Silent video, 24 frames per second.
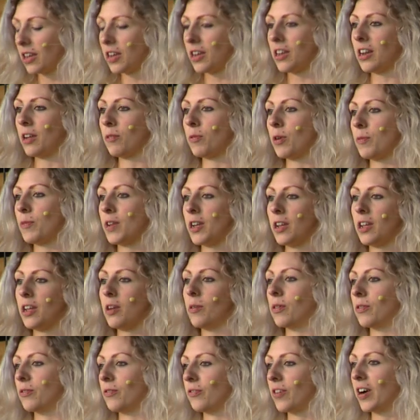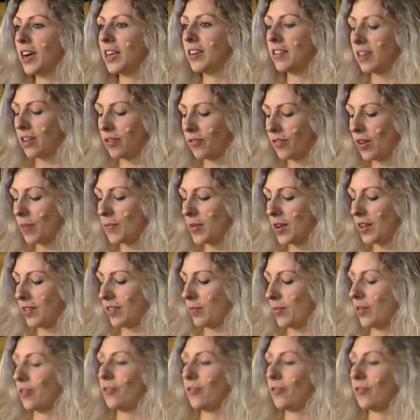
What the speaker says: You know, women who, on finding feminism,